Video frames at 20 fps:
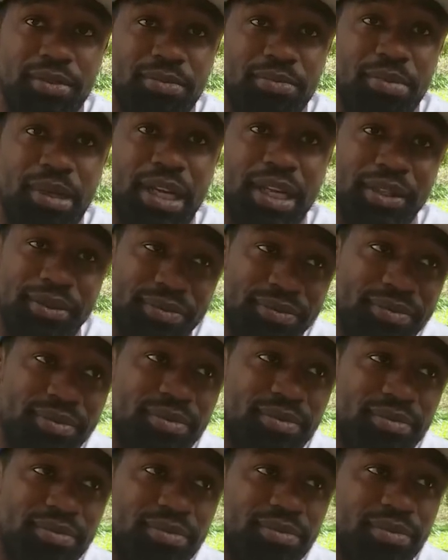But
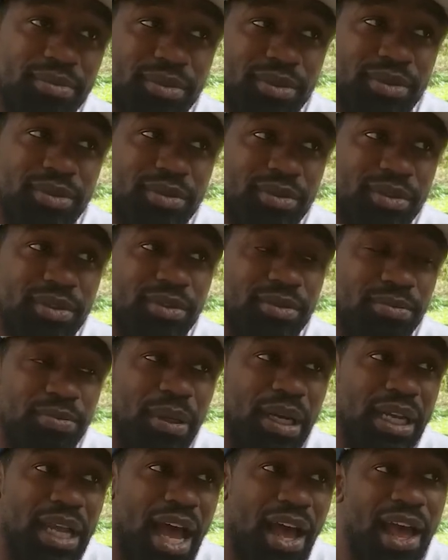
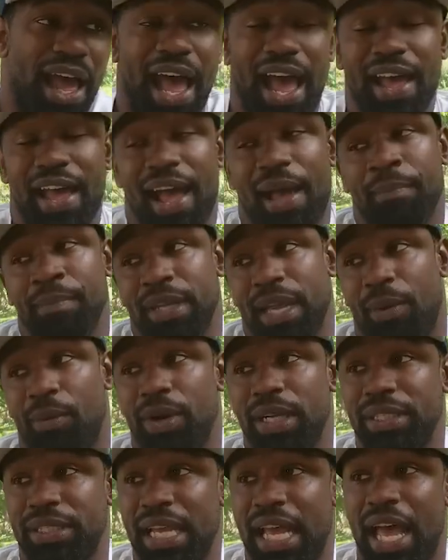I mean, at
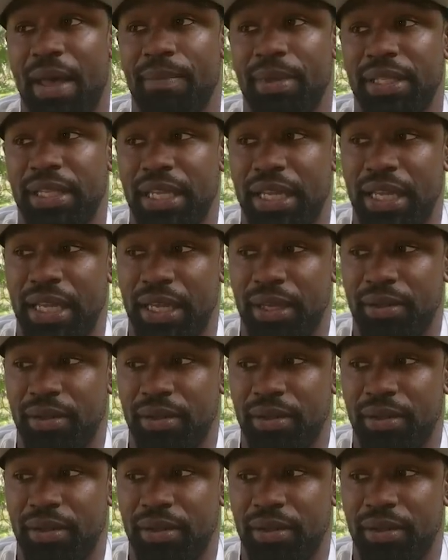one time it did.